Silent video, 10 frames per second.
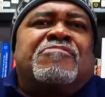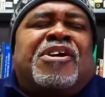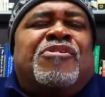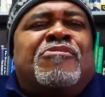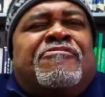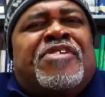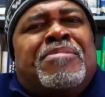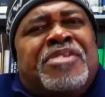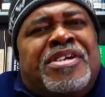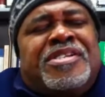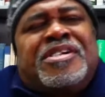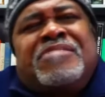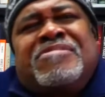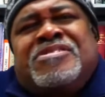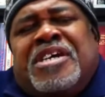Oh, my whole family they
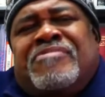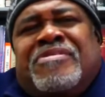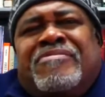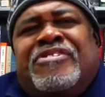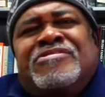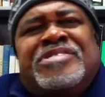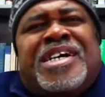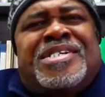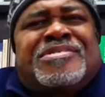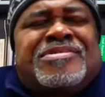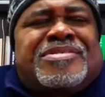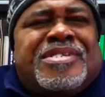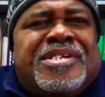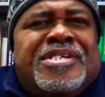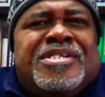originated from the Virgin Islands.
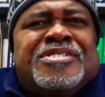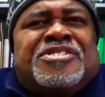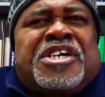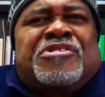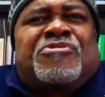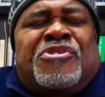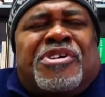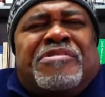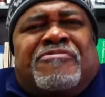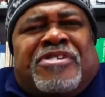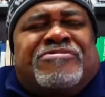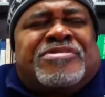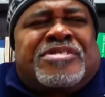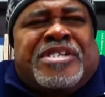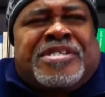Okay, sure, St. Yeah. Croix,
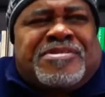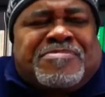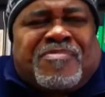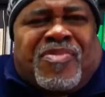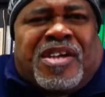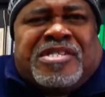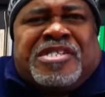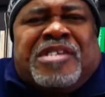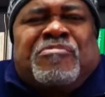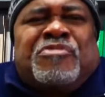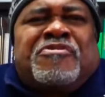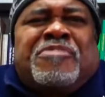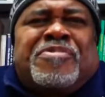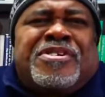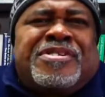Frederick's and then okay. they moved
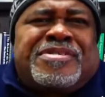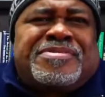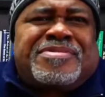up here.